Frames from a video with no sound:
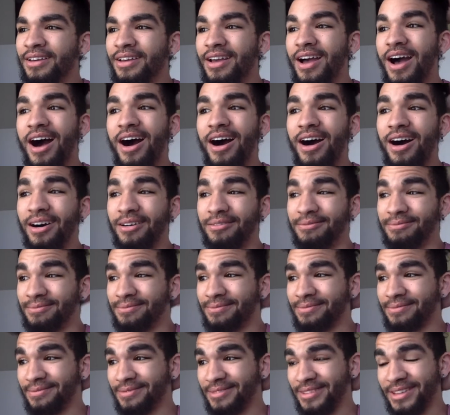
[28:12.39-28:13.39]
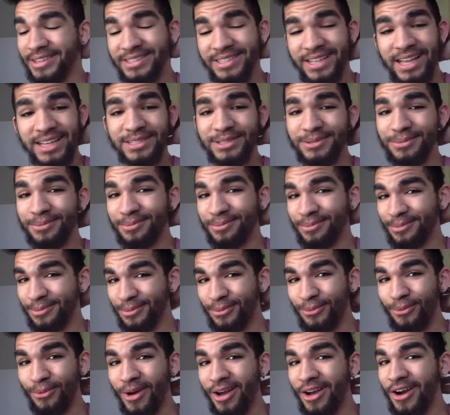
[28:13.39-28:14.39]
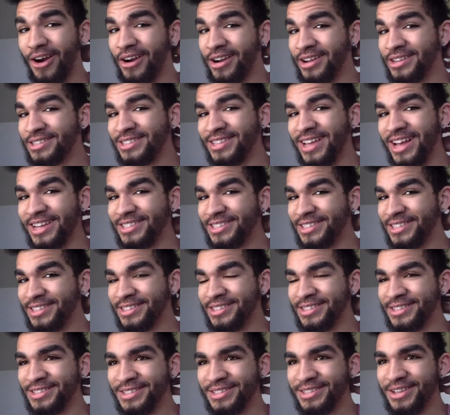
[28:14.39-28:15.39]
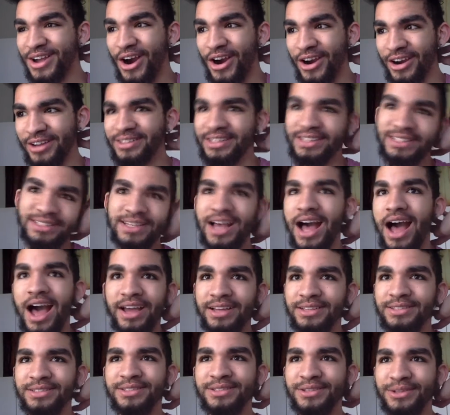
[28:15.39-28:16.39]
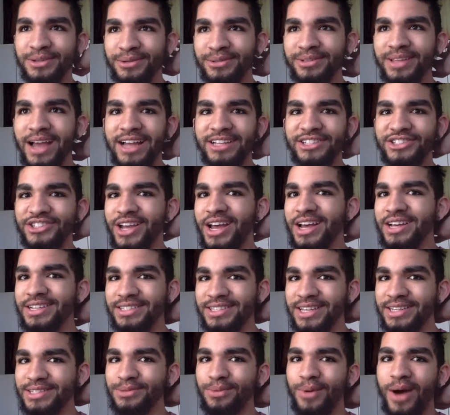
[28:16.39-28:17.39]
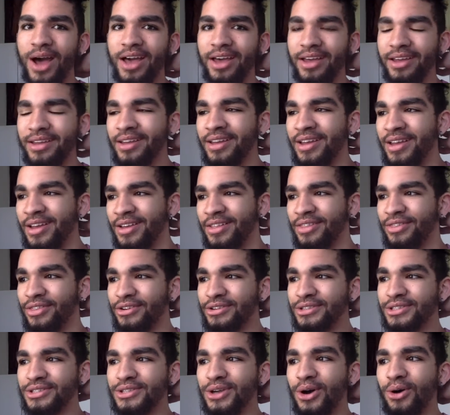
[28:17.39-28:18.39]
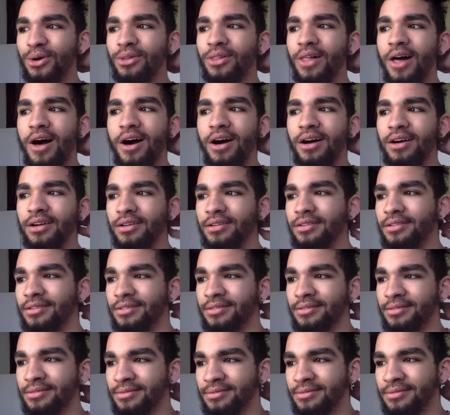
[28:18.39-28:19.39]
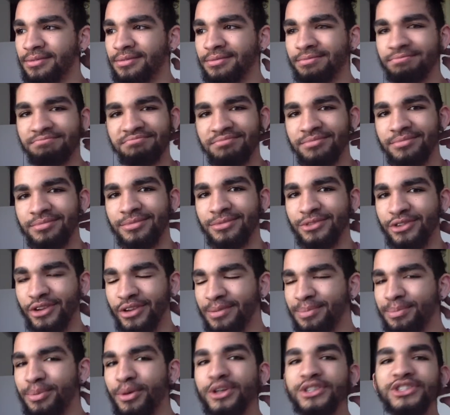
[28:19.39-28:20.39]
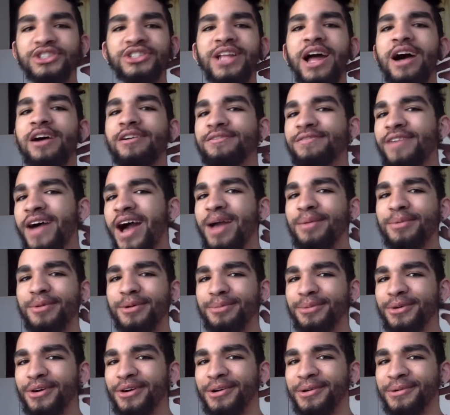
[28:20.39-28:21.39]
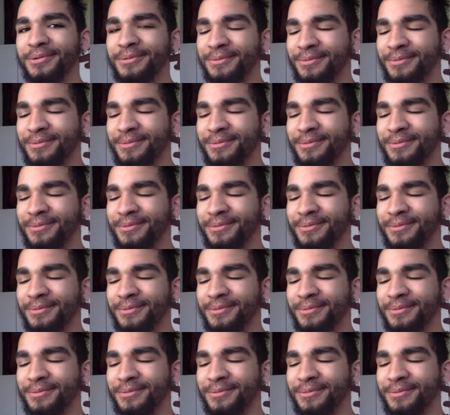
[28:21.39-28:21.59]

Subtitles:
Because that's what our intestines are designed to digest. That's why they're so long. I'm just pushing out fiber, bro.